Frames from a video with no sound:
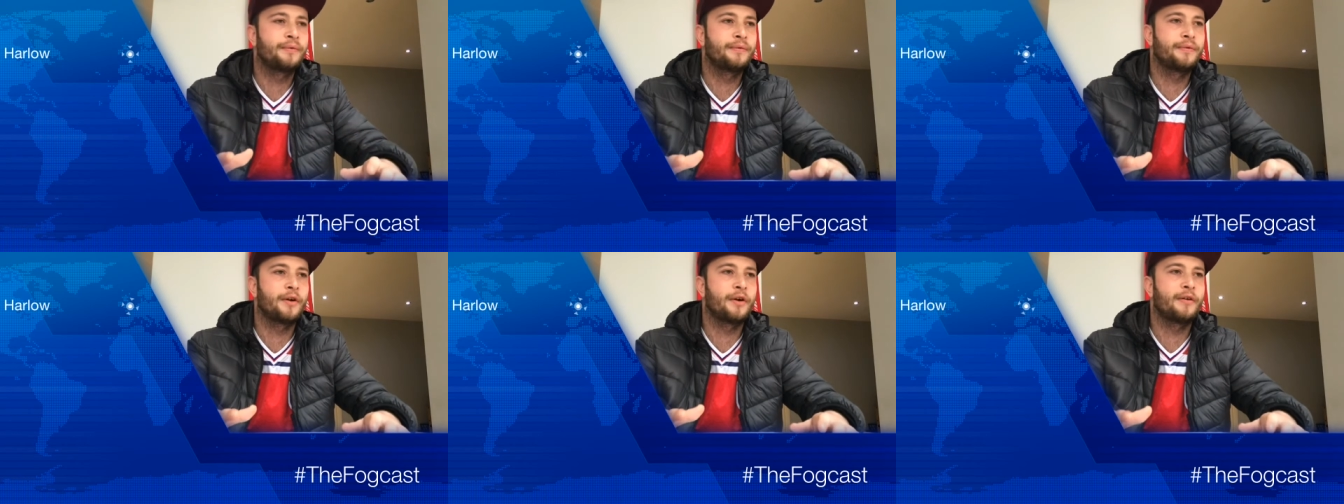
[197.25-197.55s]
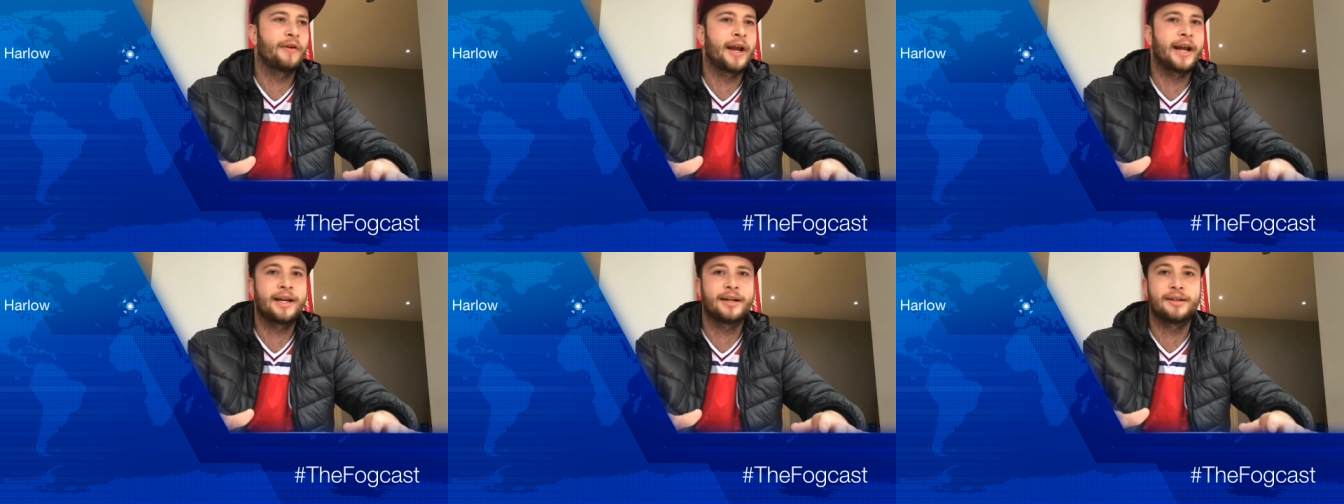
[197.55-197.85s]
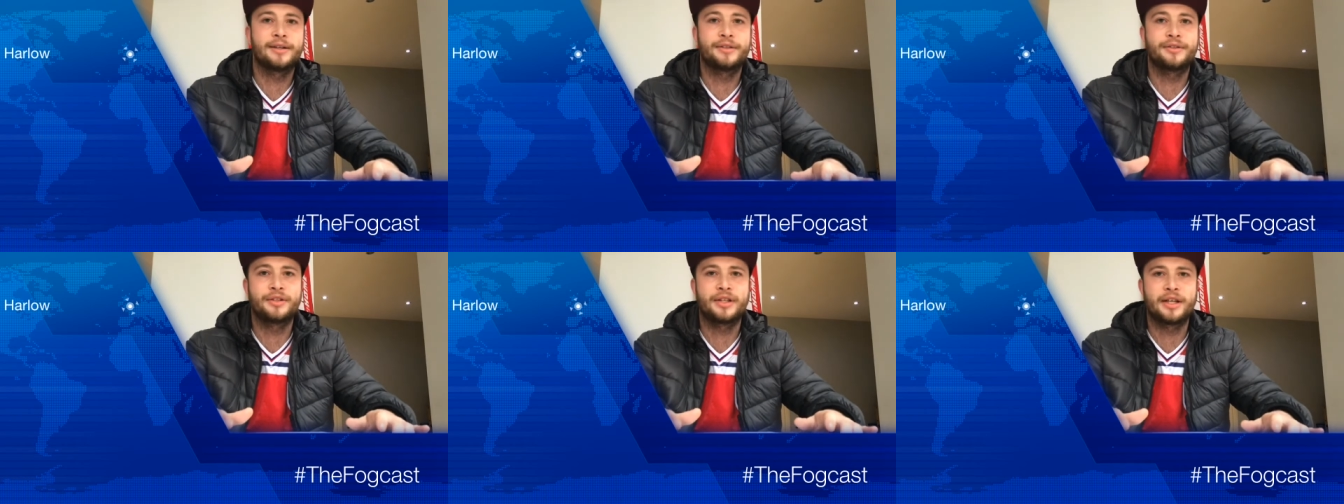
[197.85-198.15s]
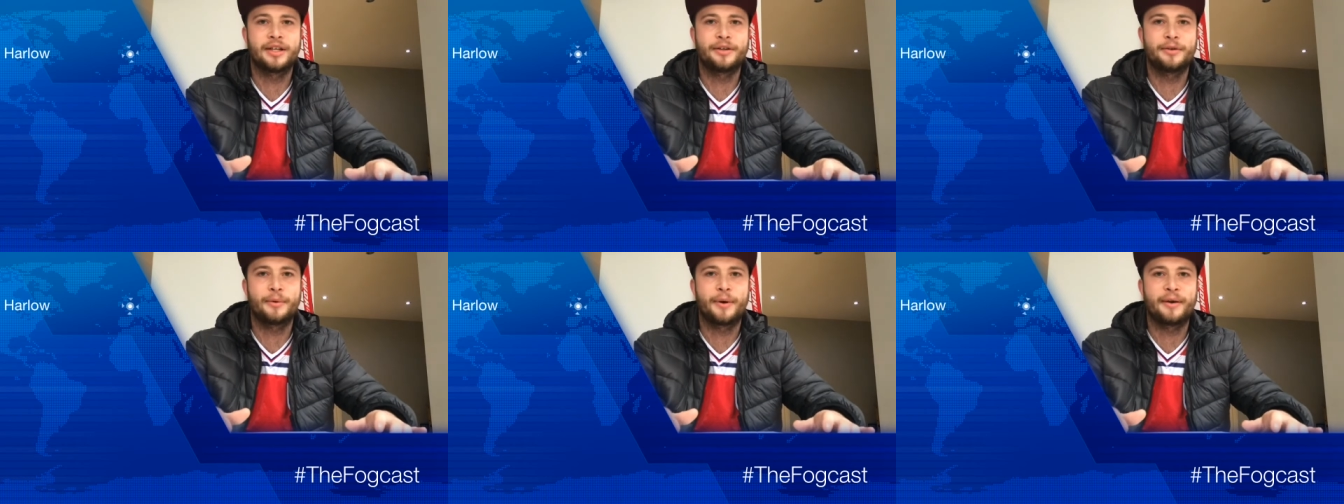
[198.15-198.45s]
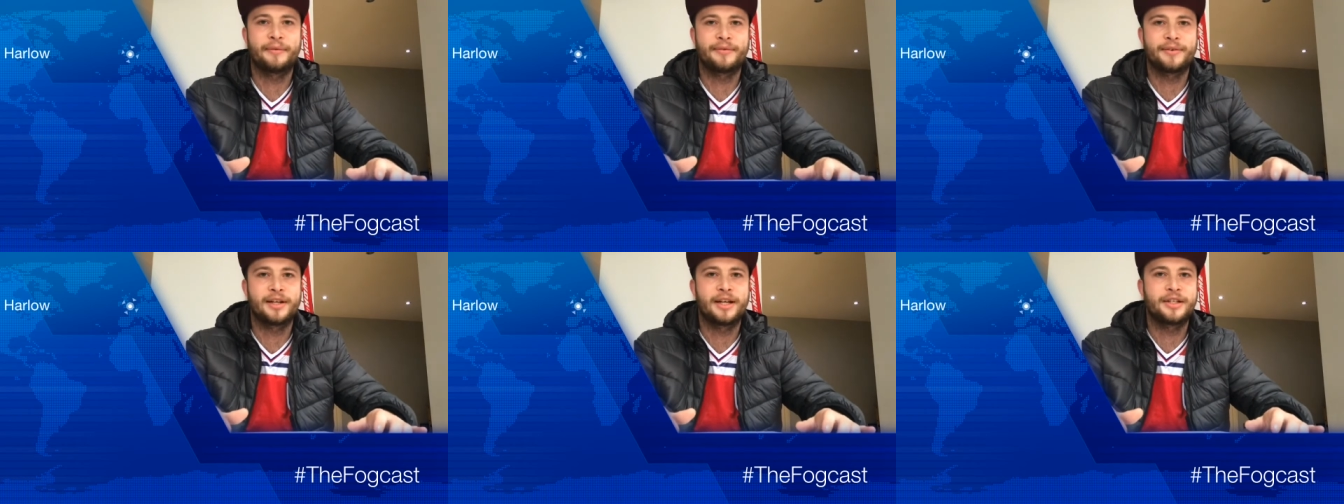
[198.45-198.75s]
for England in the
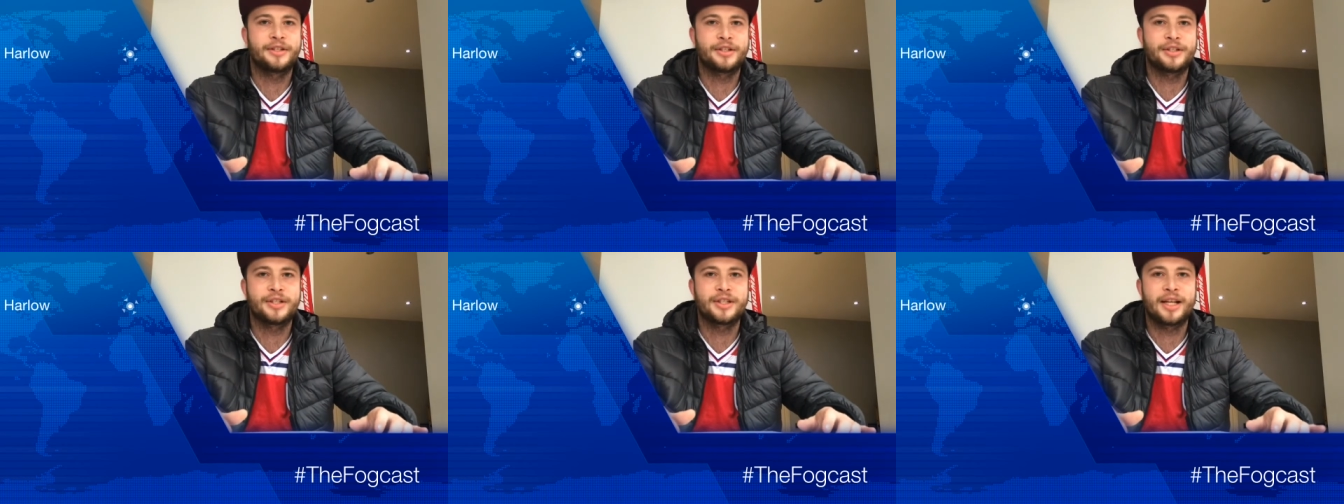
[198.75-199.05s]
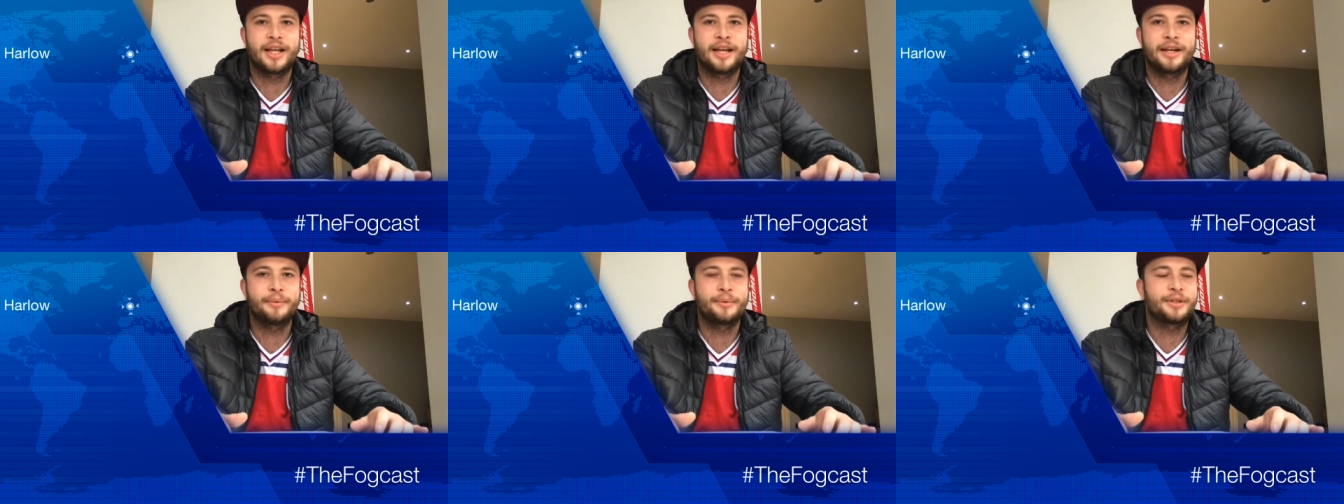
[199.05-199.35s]
UEFA Nations League,